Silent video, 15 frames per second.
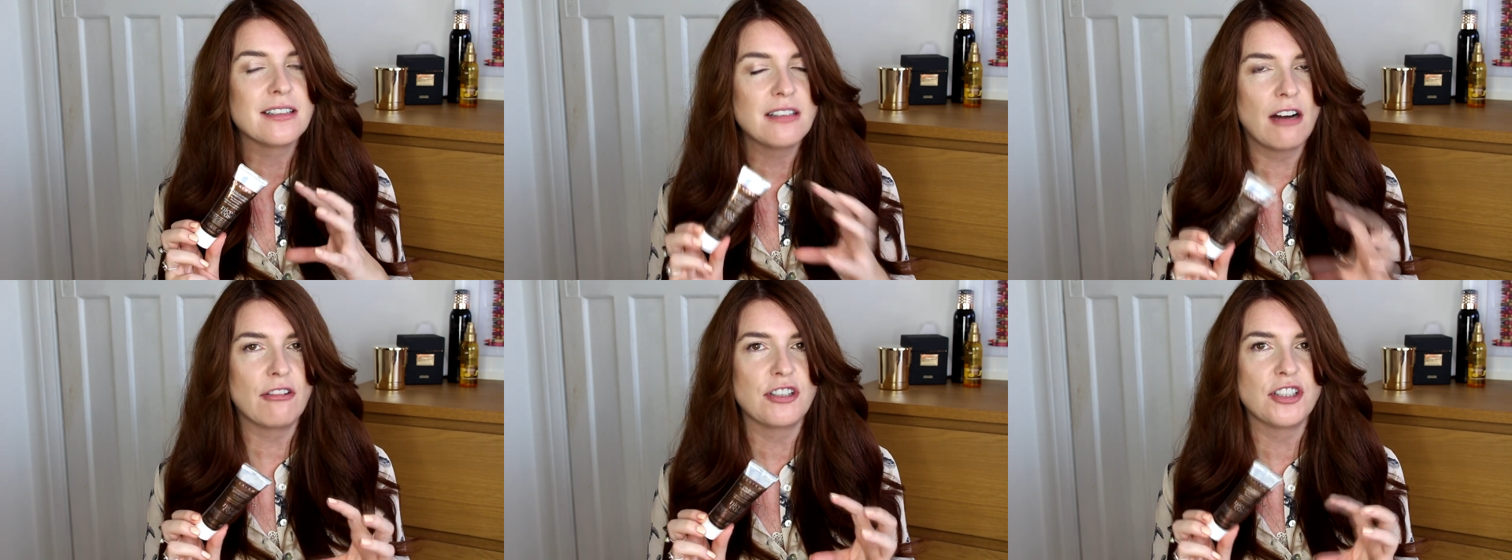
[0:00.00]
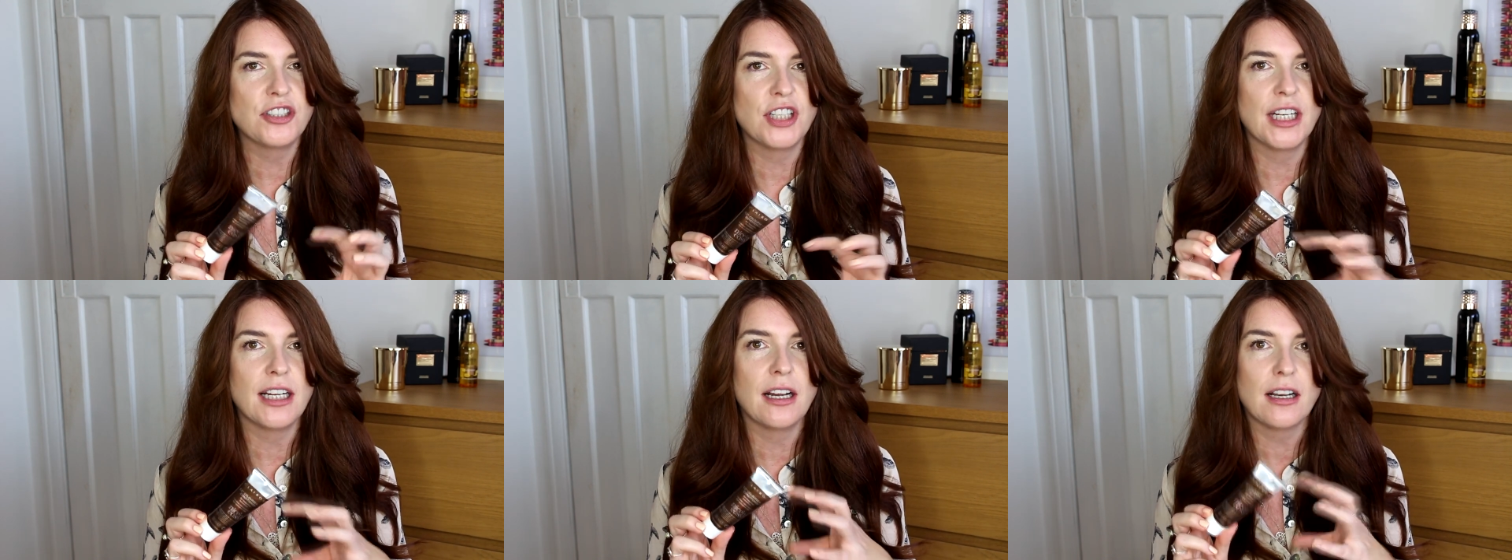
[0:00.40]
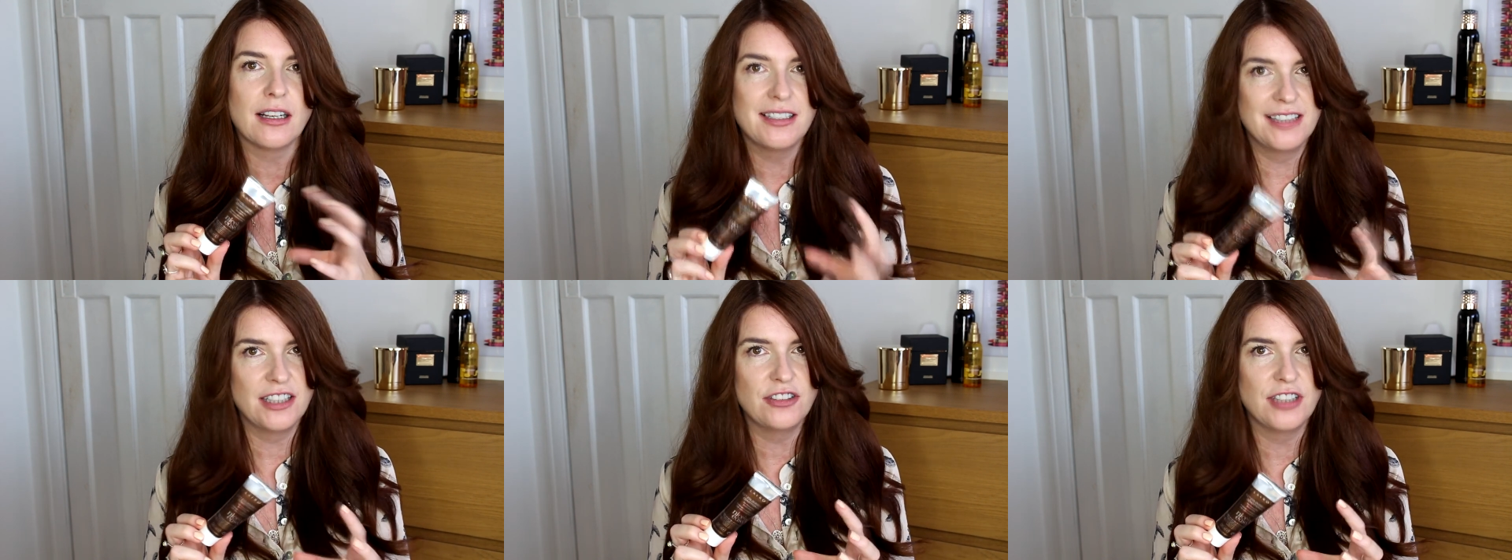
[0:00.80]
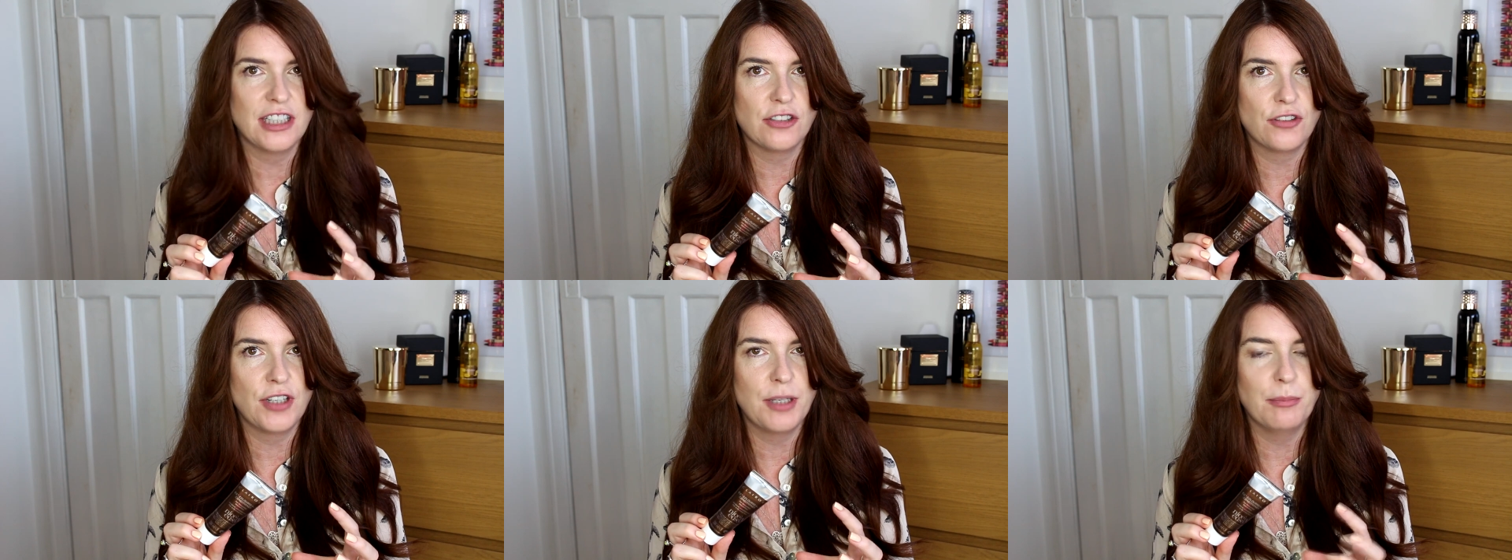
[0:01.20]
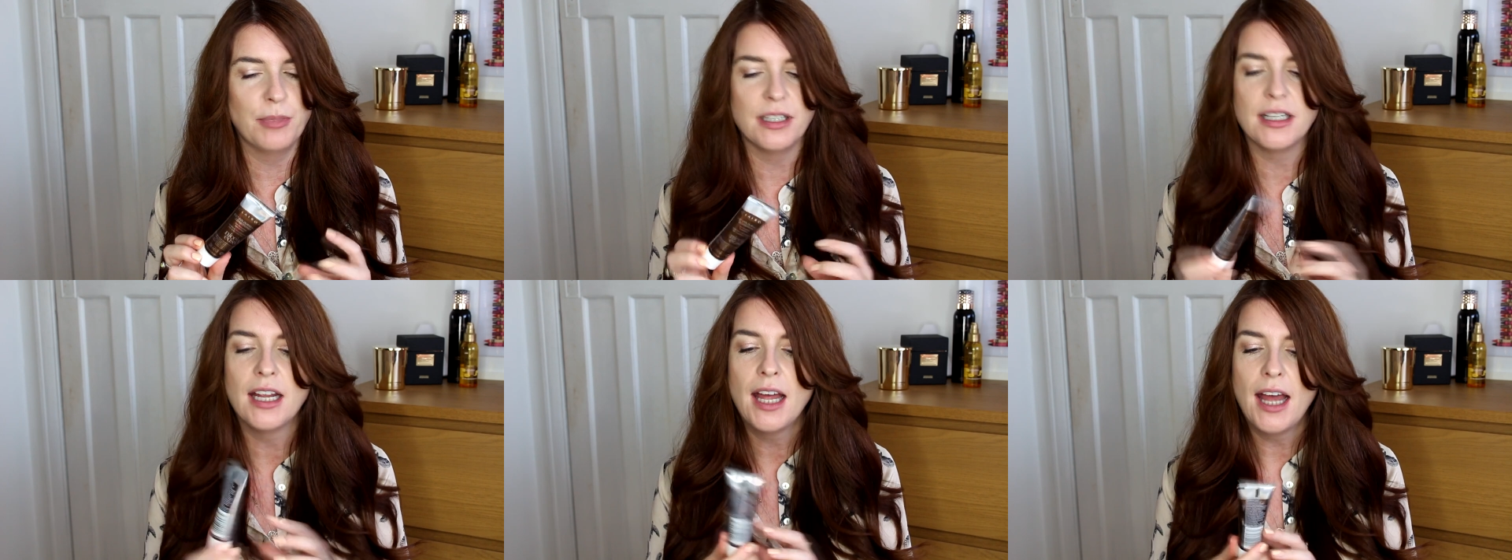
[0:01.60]
nourishing conditioning
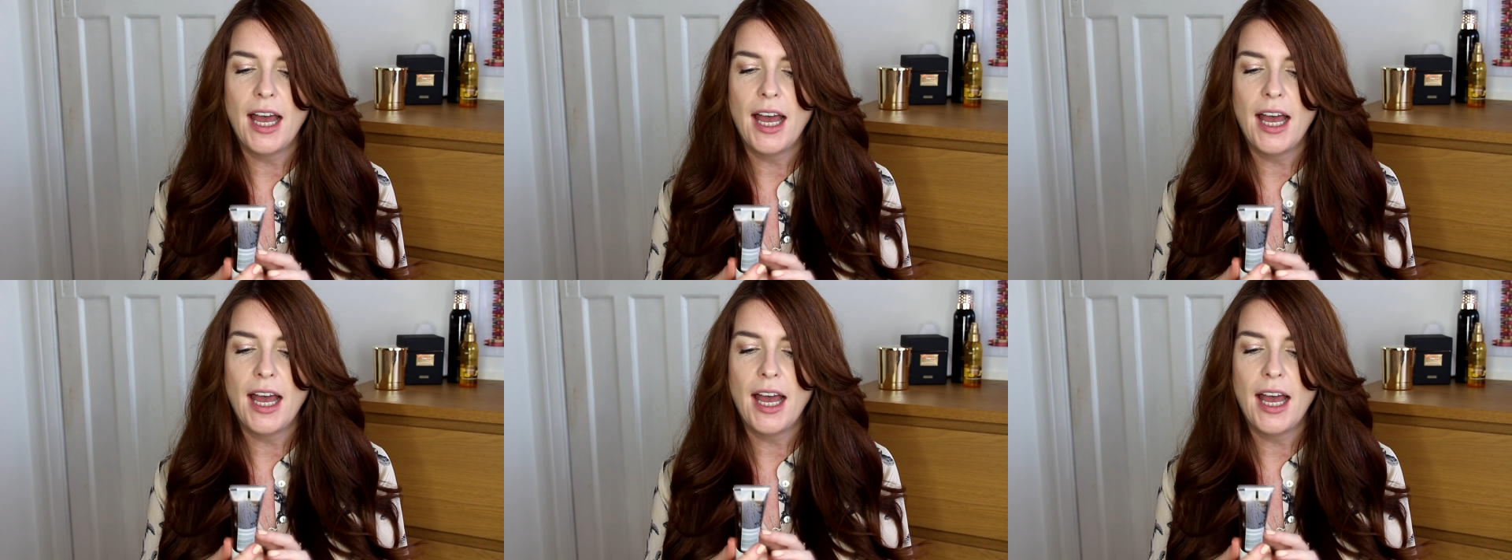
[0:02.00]
treatment.